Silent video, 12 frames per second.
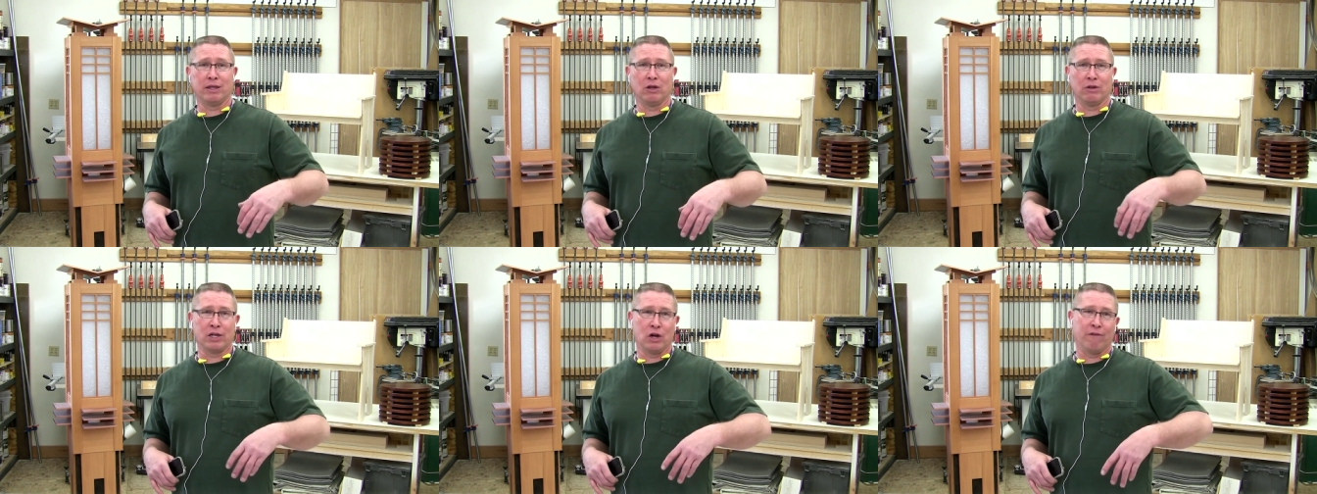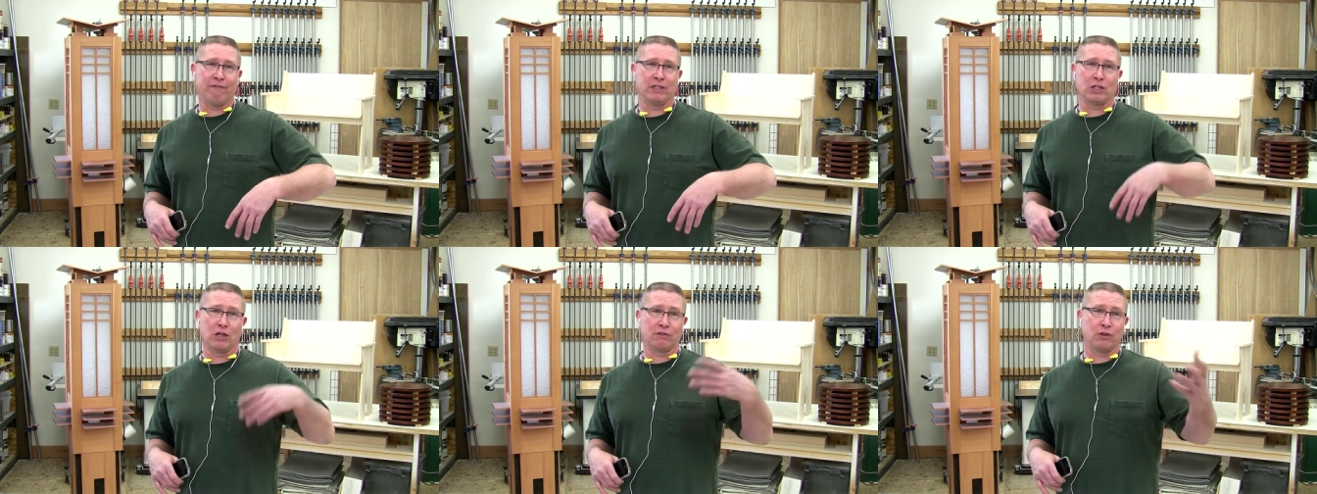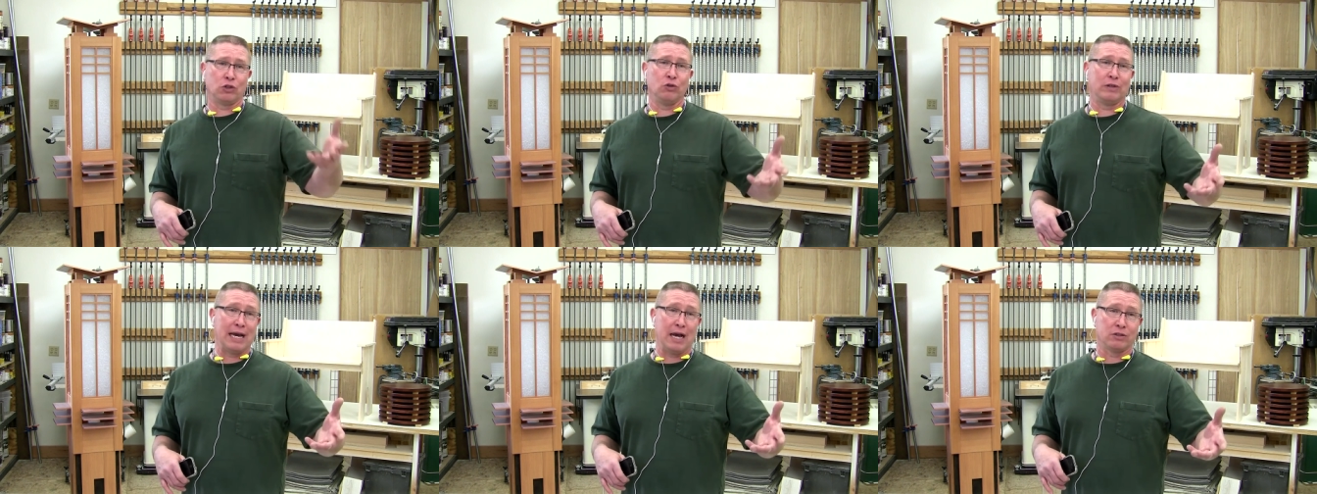They'll, you know, if it sells for
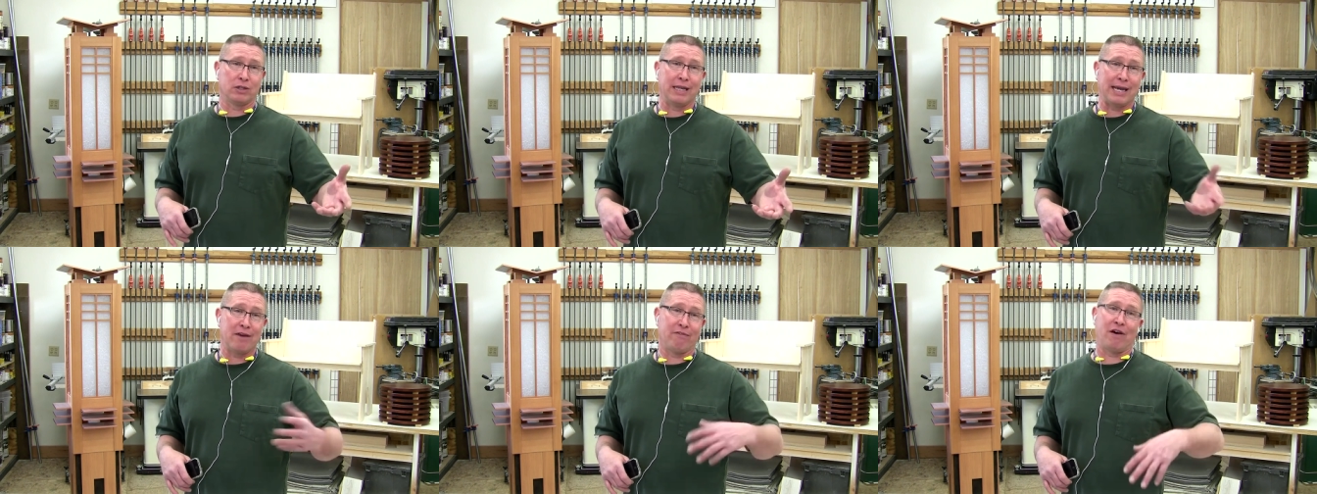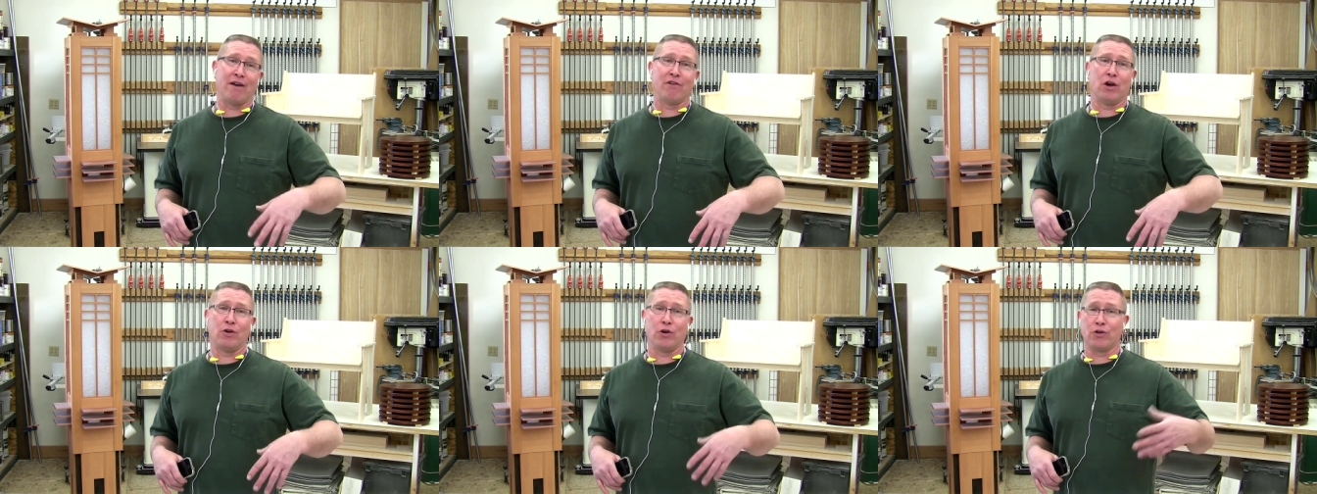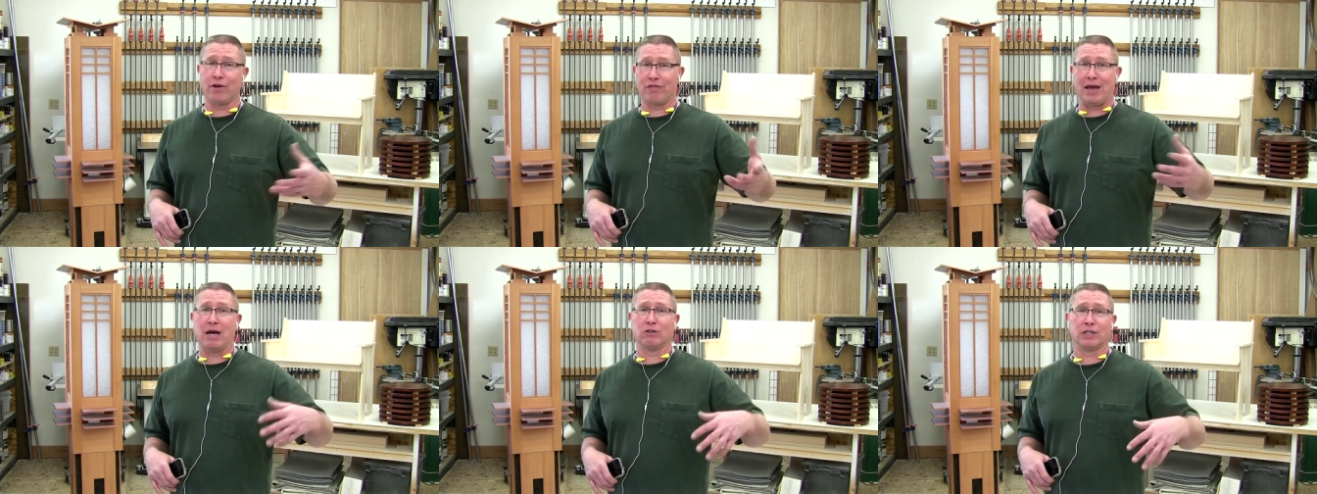2000 they get 500 or
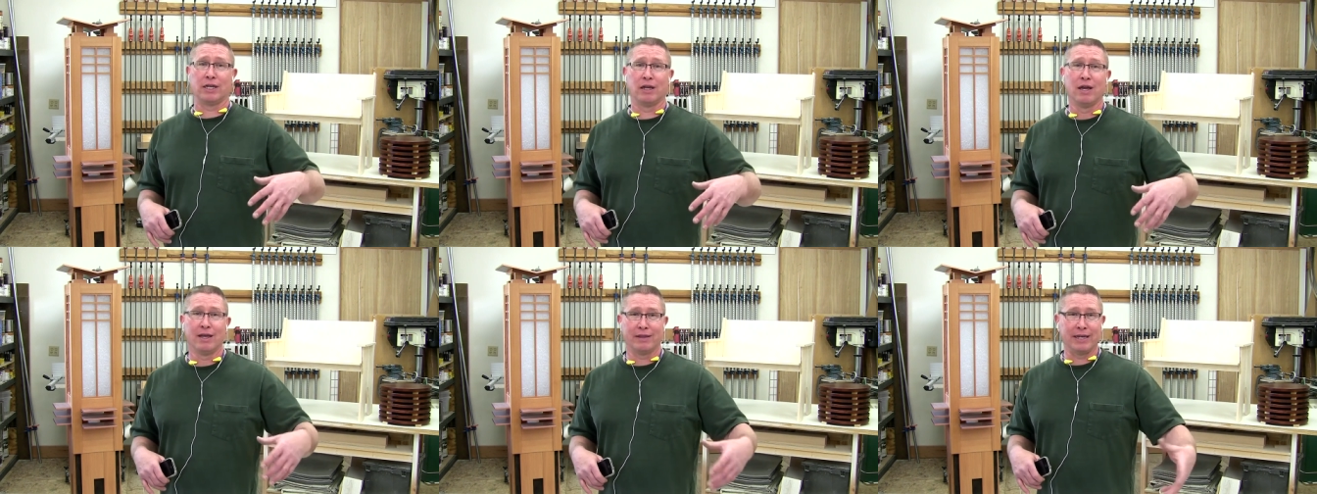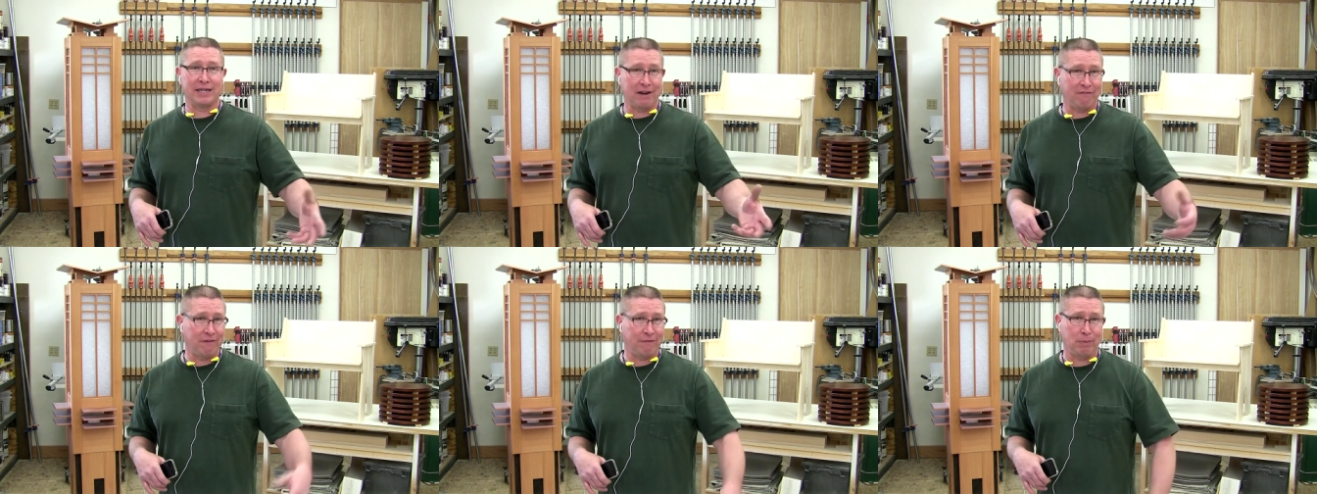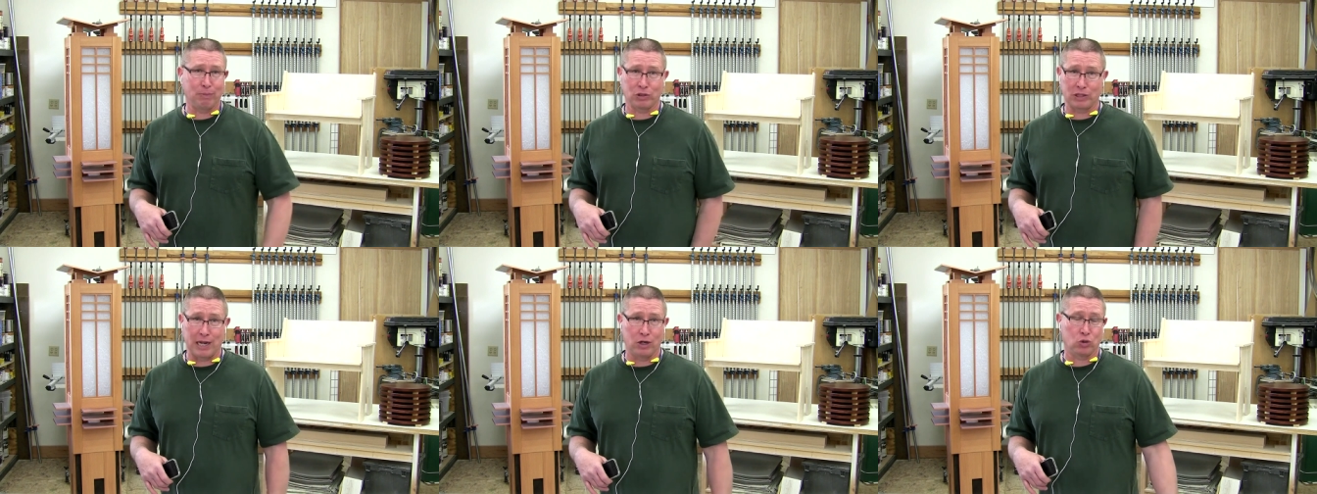1000 They take
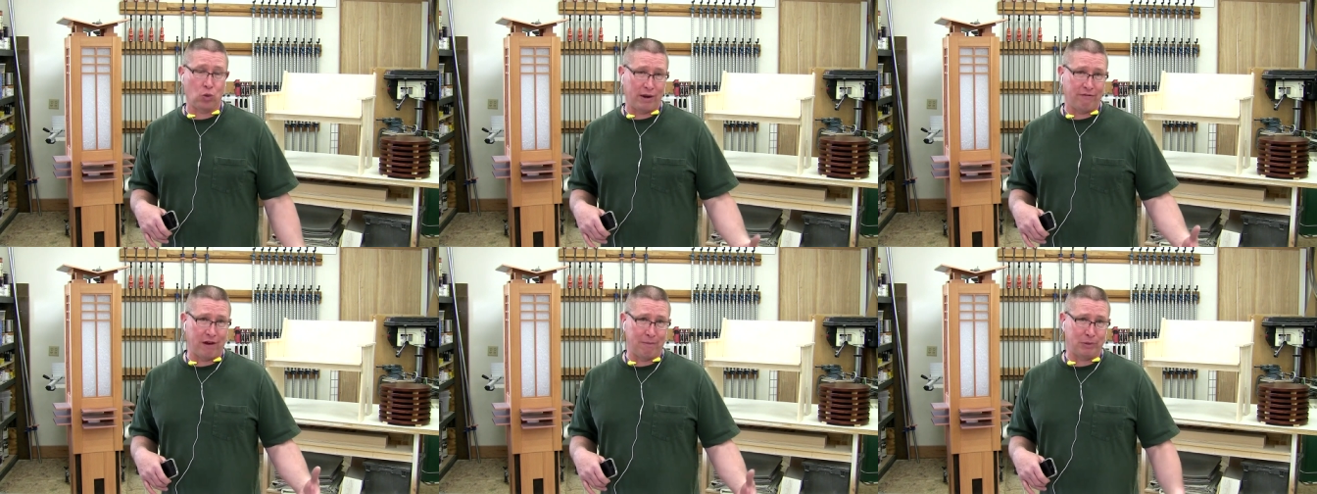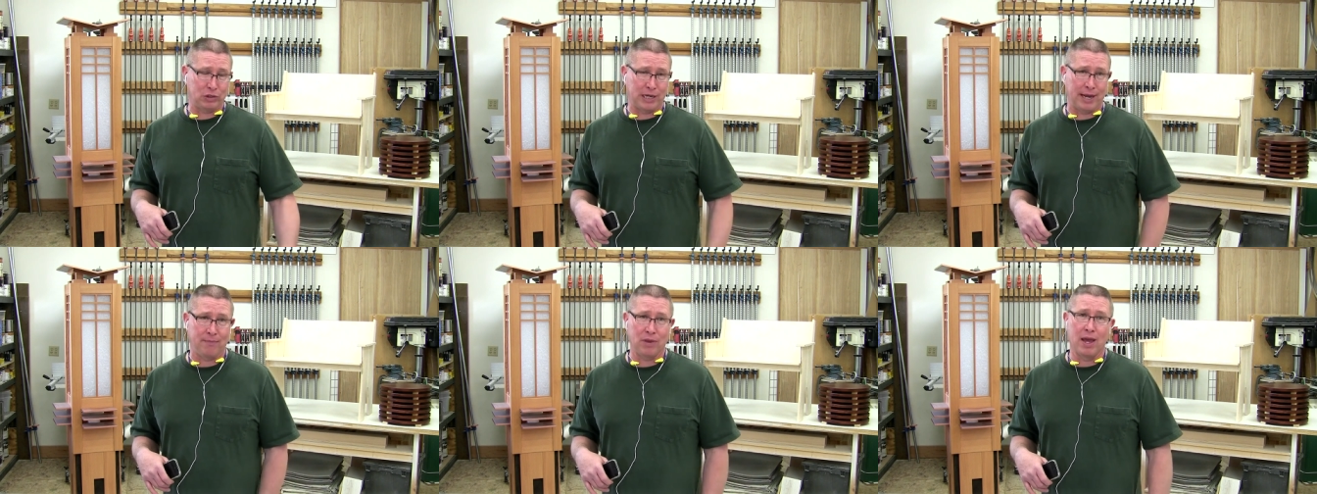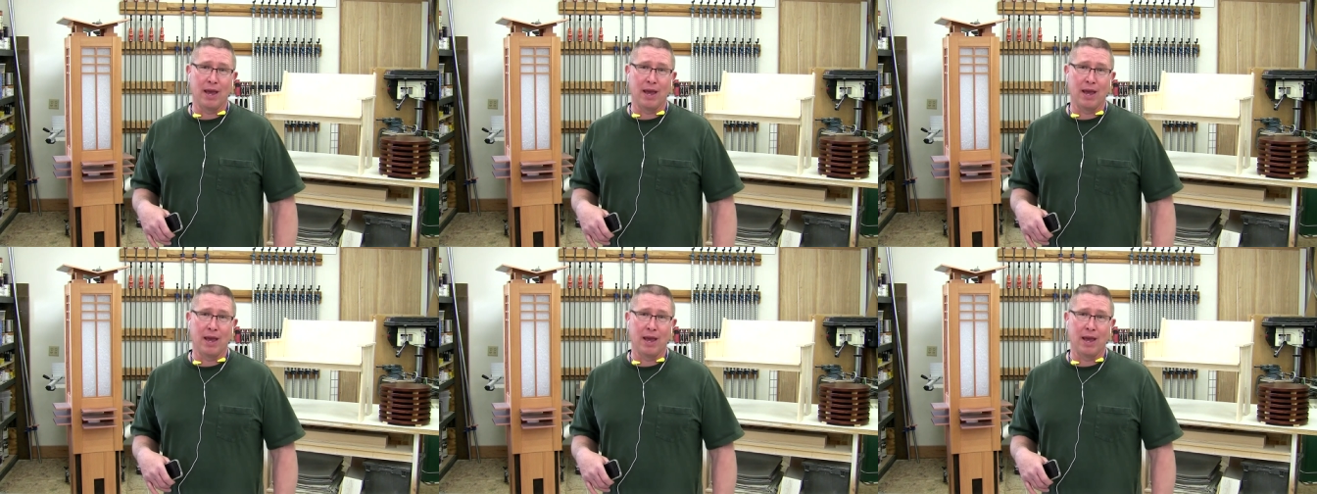50% or 25%.